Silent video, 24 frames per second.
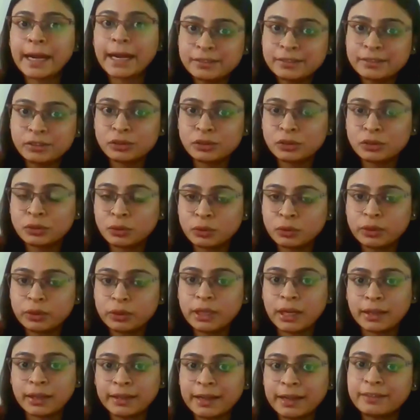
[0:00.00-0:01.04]
that's,
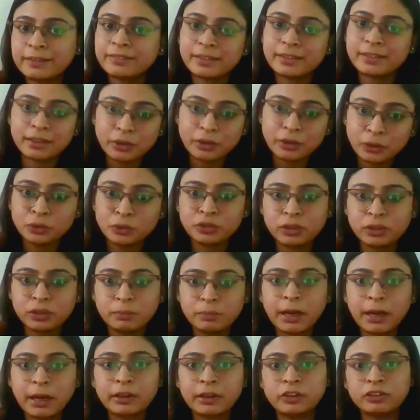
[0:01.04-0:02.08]
yeah, that's a crucial
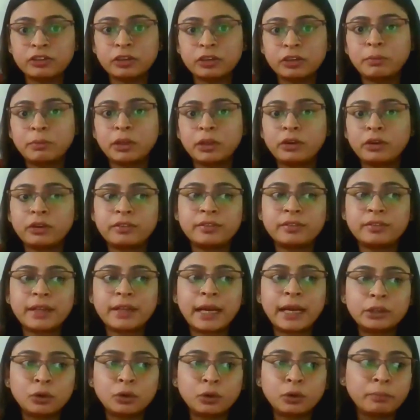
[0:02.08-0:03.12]
partnership because
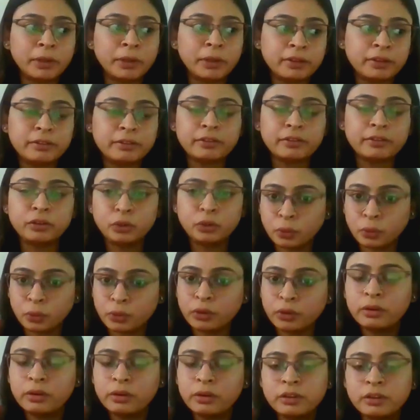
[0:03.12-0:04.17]
that opens
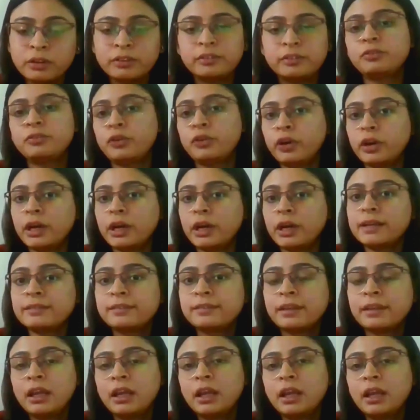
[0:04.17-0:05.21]
doors for us
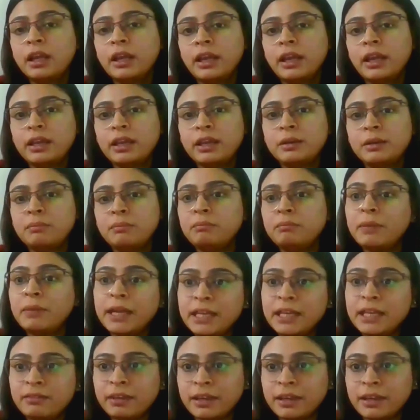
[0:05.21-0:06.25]
in
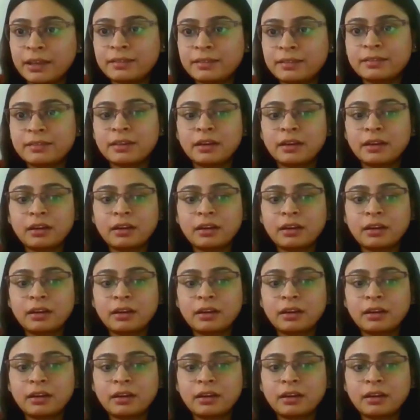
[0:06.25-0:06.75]
many ways.